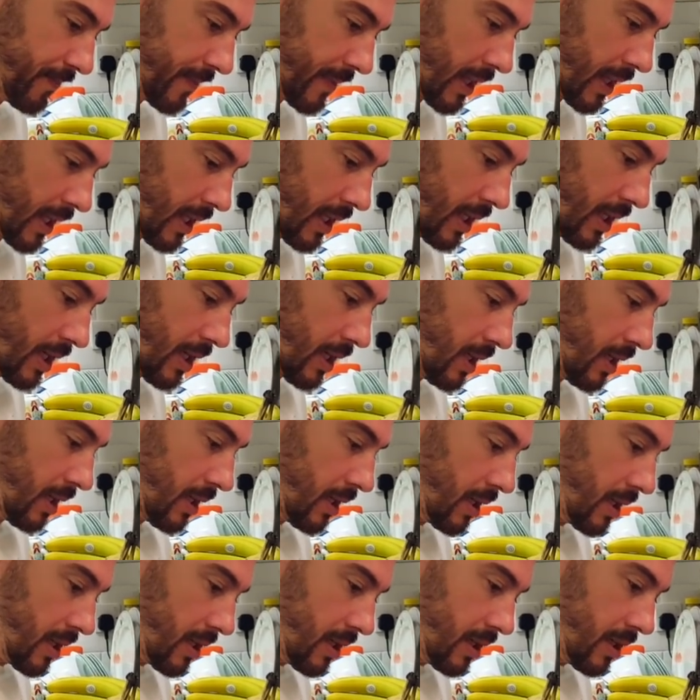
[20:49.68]

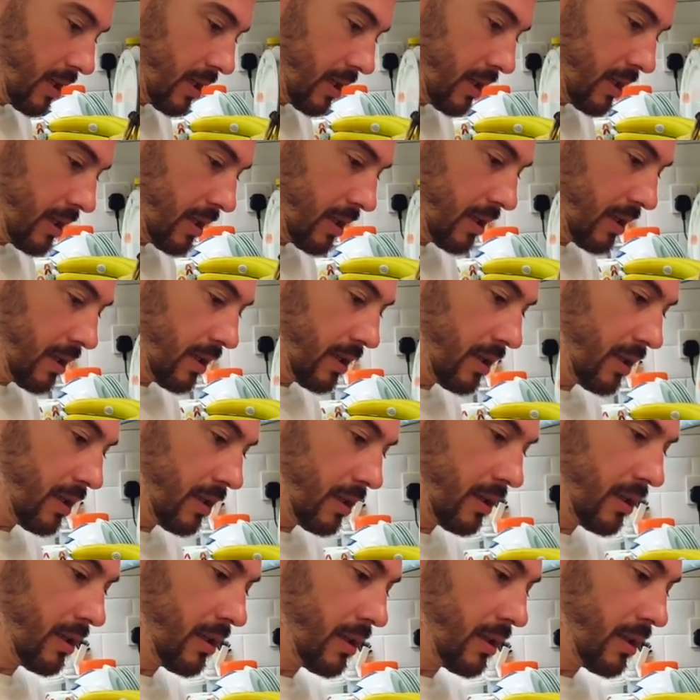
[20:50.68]
Nobody speaks.